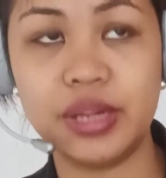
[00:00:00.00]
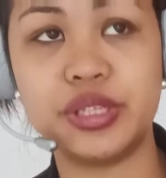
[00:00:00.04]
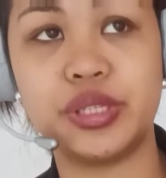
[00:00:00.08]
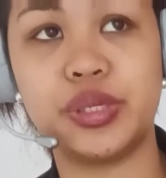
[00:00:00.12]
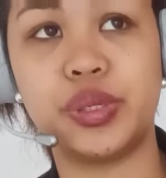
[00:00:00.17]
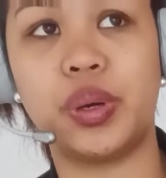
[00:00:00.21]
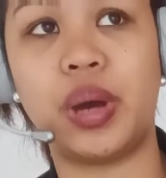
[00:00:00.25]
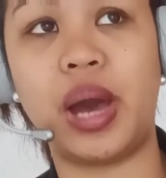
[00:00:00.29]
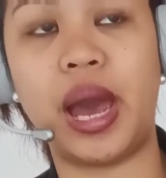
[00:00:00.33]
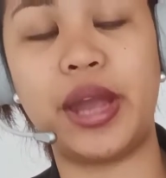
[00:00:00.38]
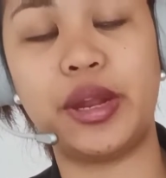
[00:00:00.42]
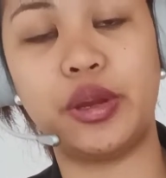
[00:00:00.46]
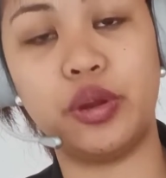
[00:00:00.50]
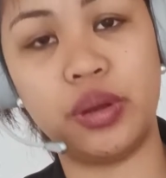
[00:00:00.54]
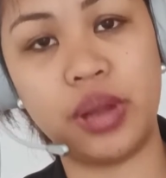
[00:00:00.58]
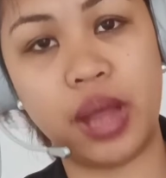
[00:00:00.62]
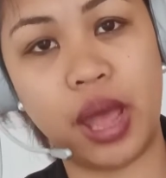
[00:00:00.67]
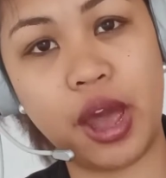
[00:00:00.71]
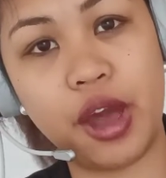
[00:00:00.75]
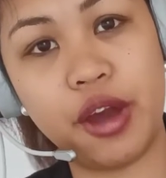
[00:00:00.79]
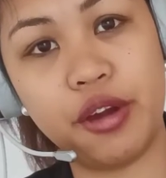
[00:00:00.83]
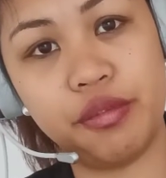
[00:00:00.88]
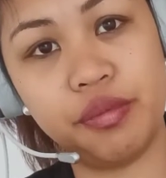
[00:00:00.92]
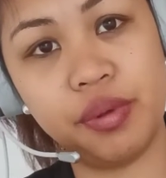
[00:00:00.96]
So I don't
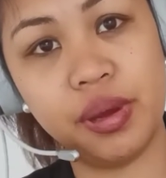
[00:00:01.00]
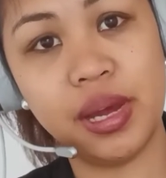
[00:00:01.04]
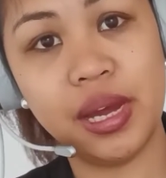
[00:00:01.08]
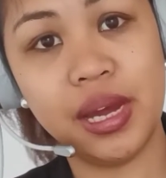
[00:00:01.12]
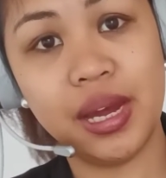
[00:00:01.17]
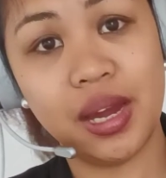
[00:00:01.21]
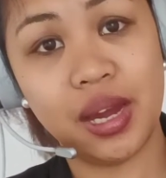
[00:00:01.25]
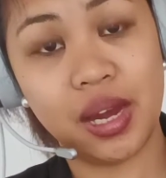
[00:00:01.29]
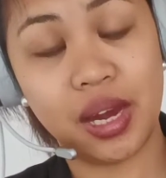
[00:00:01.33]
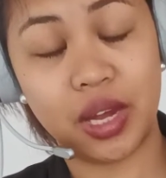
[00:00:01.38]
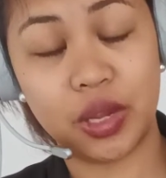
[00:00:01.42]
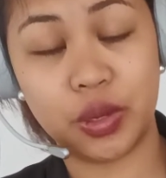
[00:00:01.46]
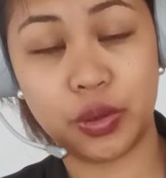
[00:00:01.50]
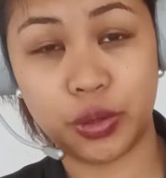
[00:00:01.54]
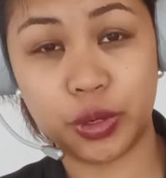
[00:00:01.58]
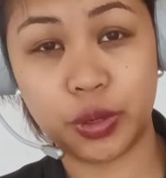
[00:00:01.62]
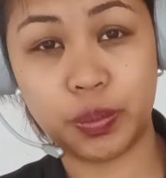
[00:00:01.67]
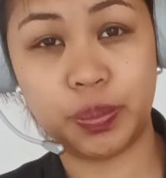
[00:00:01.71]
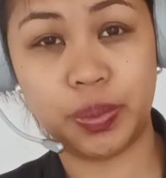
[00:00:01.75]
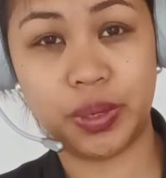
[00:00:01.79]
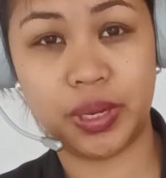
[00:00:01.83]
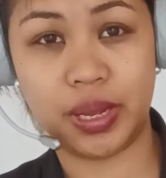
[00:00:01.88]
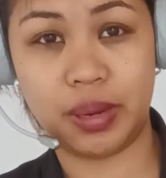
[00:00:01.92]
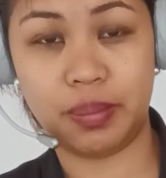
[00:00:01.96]
have a
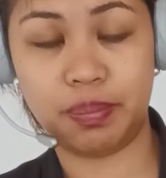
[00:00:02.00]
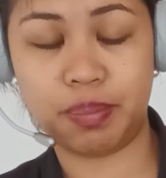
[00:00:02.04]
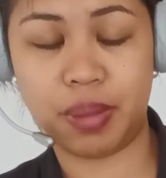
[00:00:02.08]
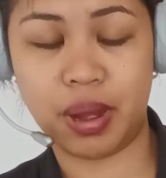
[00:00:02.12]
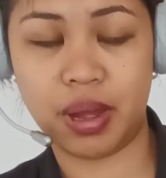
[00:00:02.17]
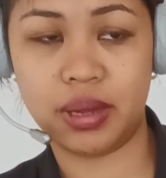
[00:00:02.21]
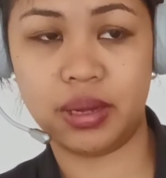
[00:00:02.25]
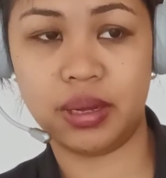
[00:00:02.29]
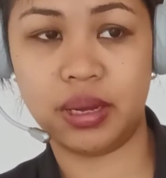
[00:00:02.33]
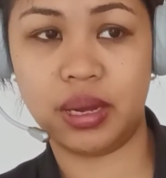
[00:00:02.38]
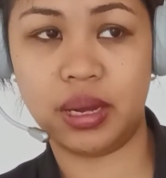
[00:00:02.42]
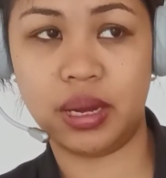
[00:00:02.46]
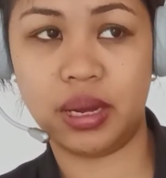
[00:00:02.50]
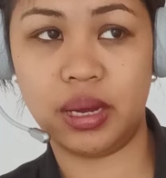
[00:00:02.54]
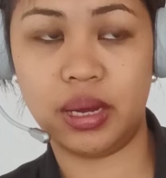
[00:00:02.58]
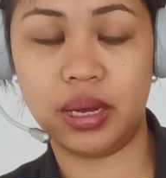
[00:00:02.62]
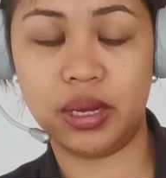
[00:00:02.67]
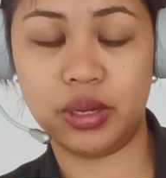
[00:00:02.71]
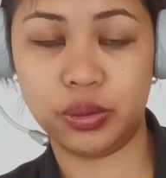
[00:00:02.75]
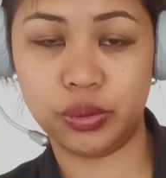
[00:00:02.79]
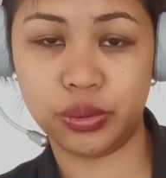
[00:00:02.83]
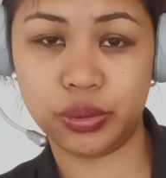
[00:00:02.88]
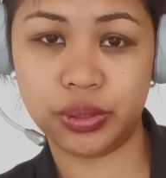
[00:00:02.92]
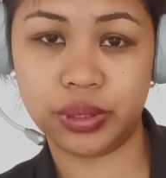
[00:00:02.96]
European pa- a
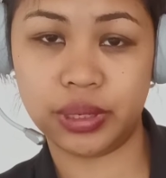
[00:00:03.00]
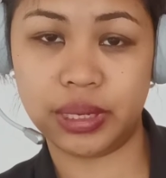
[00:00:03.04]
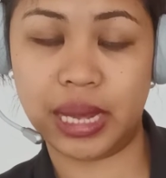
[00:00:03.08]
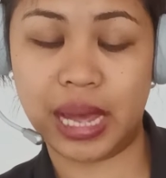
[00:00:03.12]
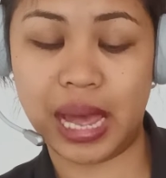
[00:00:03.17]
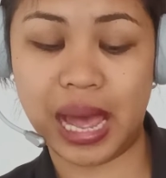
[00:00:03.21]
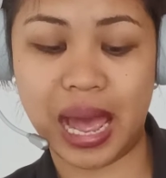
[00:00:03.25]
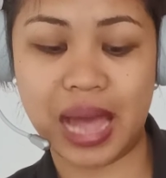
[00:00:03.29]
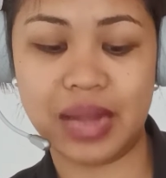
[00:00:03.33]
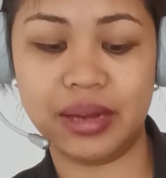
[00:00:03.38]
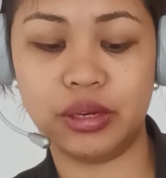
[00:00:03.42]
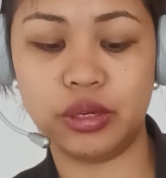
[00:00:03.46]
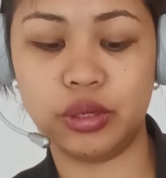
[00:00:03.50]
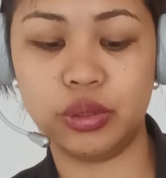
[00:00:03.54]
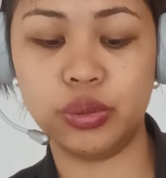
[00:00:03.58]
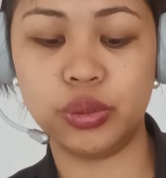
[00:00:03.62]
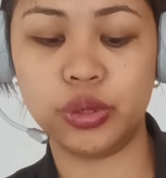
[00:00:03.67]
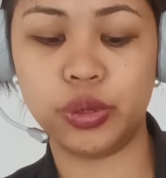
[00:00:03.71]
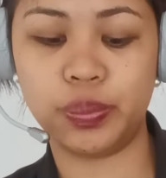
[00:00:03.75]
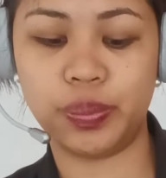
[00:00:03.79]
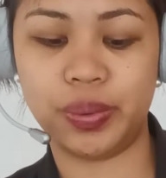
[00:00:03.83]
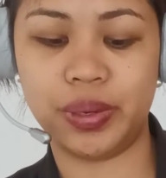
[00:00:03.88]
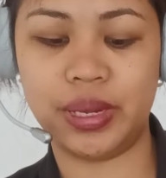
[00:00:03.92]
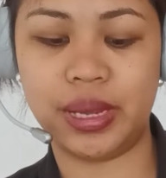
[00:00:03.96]
Euro- an
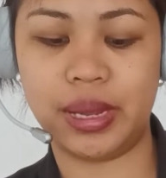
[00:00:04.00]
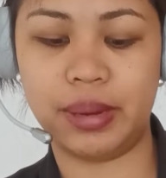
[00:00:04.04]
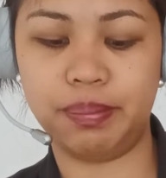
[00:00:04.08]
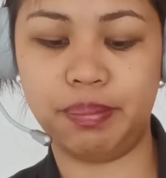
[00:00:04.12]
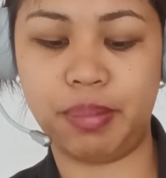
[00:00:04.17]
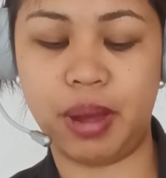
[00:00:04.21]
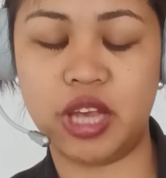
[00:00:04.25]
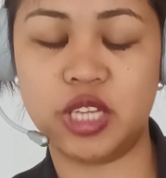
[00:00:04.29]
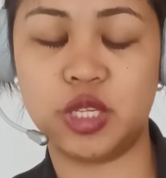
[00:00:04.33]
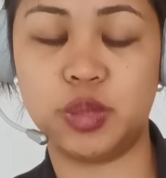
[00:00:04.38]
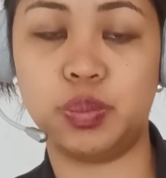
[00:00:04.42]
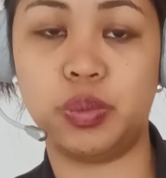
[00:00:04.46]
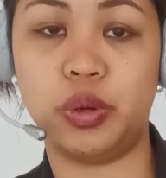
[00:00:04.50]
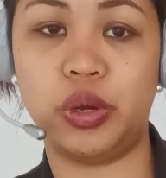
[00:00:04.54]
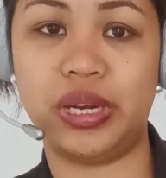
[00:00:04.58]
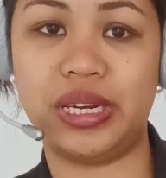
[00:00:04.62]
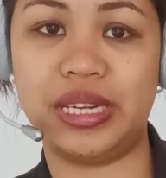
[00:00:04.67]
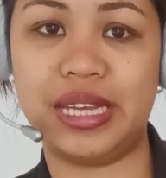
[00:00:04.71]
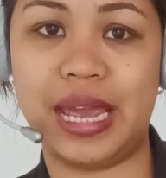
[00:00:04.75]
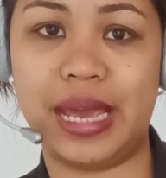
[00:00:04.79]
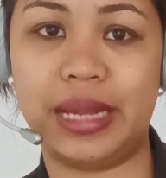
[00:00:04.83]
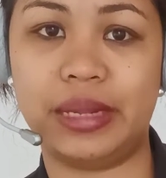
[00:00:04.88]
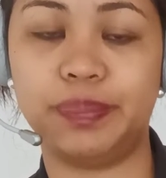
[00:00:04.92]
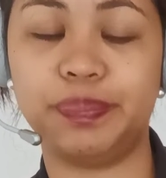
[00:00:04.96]
European passport
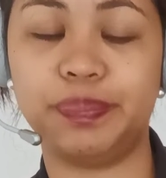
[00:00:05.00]
yet.